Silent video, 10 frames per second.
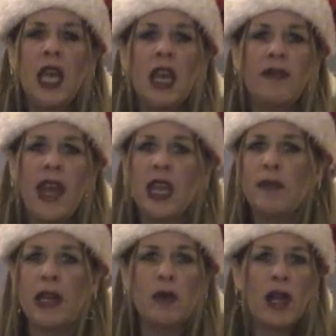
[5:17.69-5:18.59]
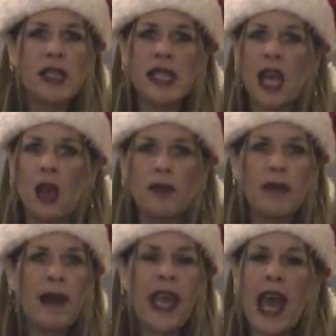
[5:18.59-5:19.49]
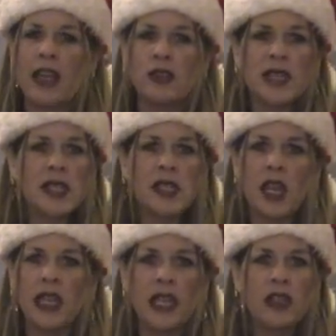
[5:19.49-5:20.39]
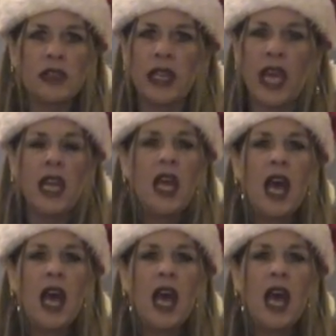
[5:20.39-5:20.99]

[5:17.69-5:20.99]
If anybody wants to help me, my address is on the internet.